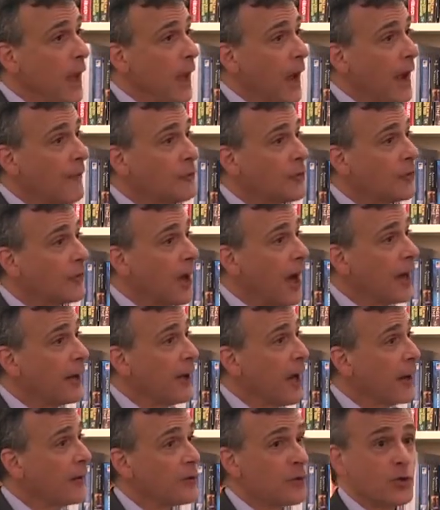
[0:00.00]
I've just gotten
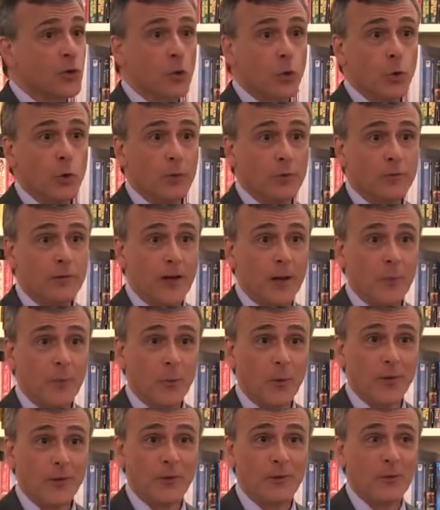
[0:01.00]
out of school. I'm a
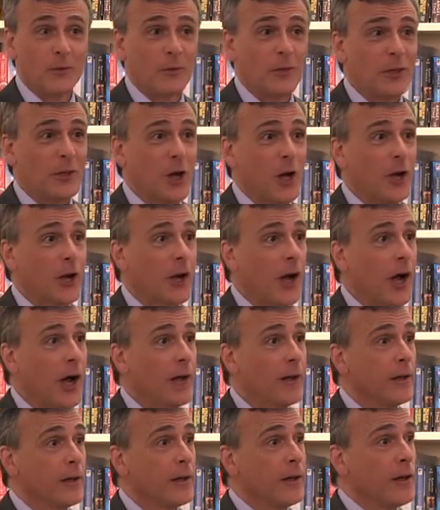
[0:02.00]
relatively young
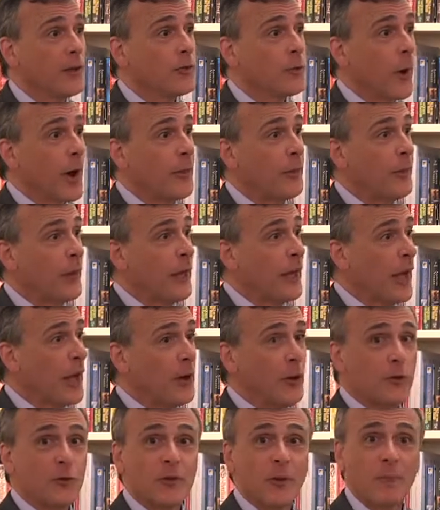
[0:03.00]
guy, so I think I
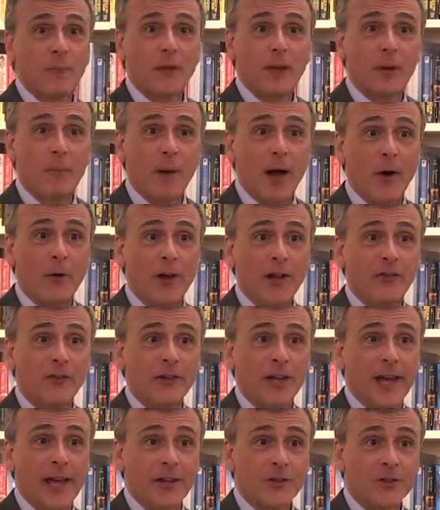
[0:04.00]
know something about
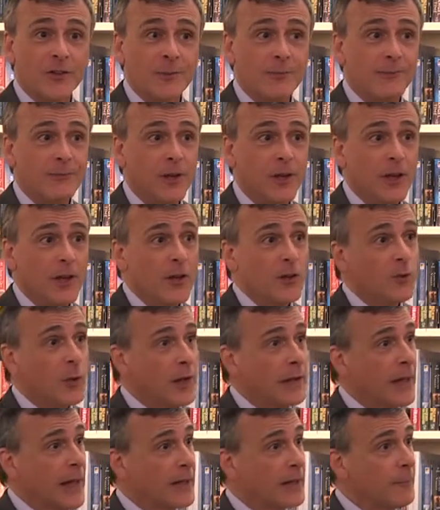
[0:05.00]
education, so
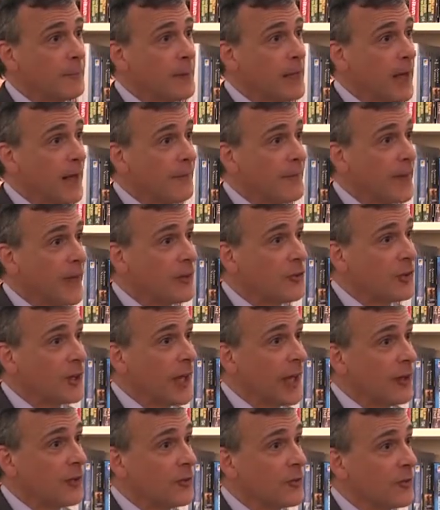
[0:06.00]
I'd like to be on the
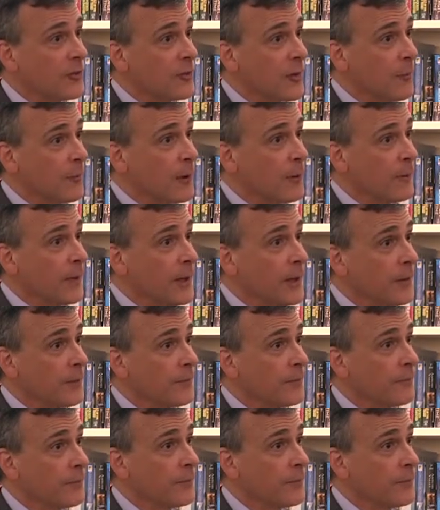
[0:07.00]
Education Subcommittee.